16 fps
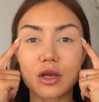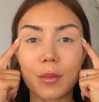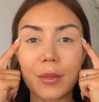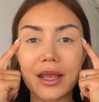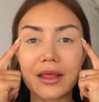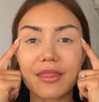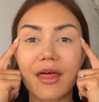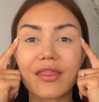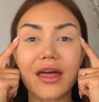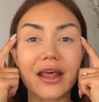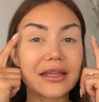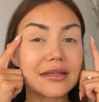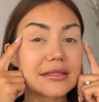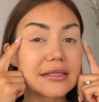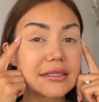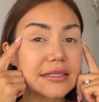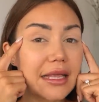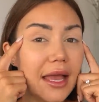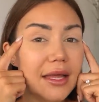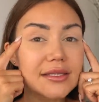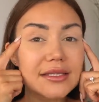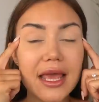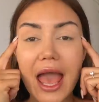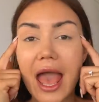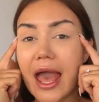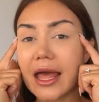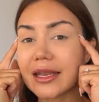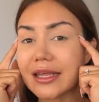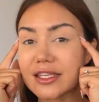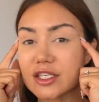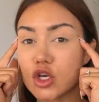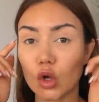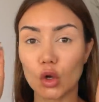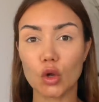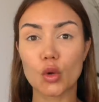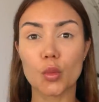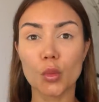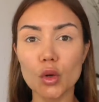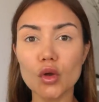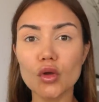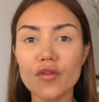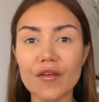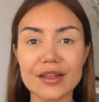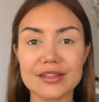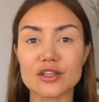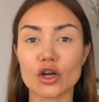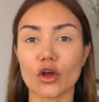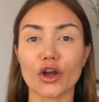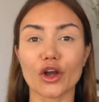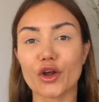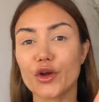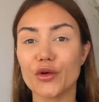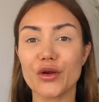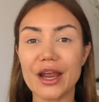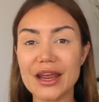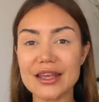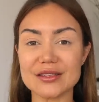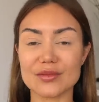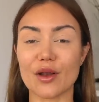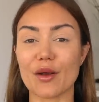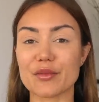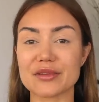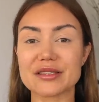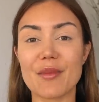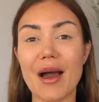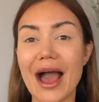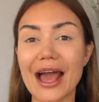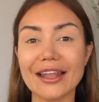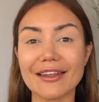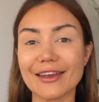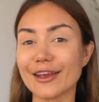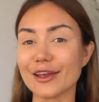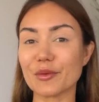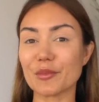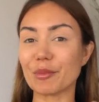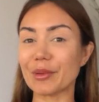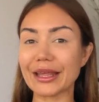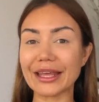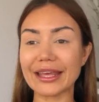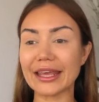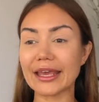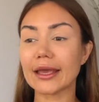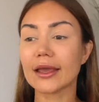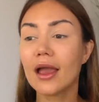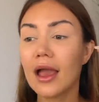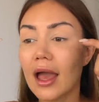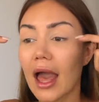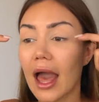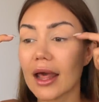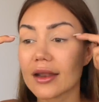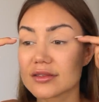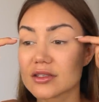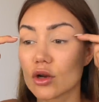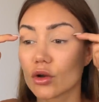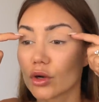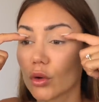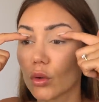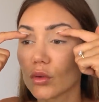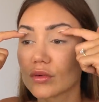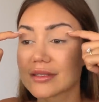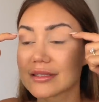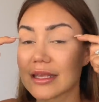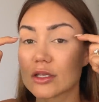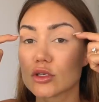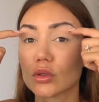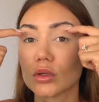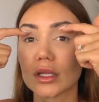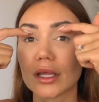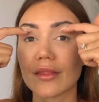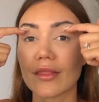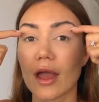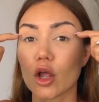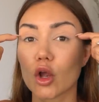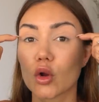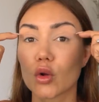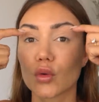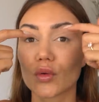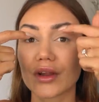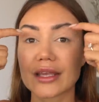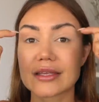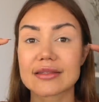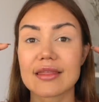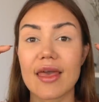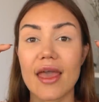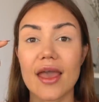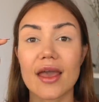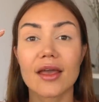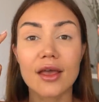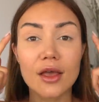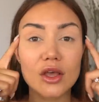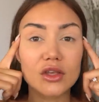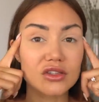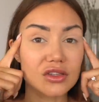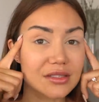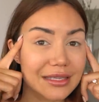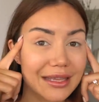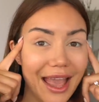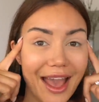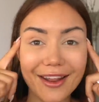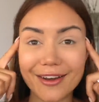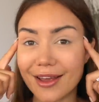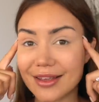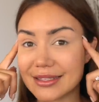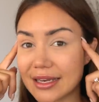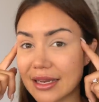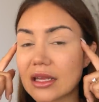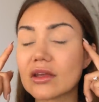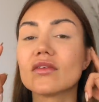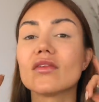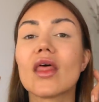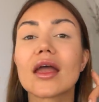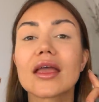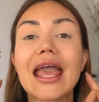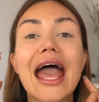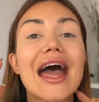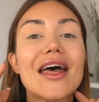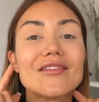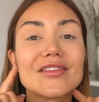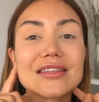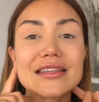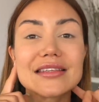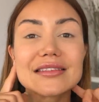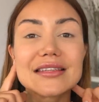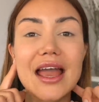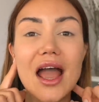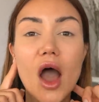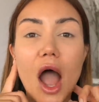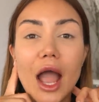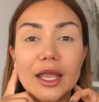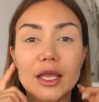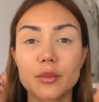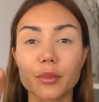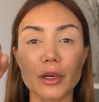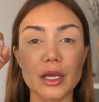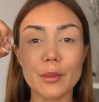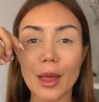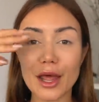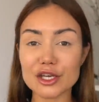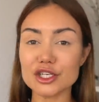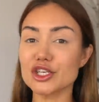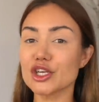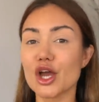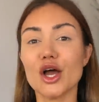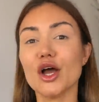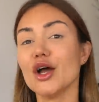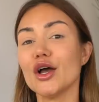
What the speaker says: going to mean that that is set and it's not going to move, it's not going to crease when I'm smiling and blinking, and it's not going to all settle in that crease there. So see how nice and even that canvas is now? I can pretty much,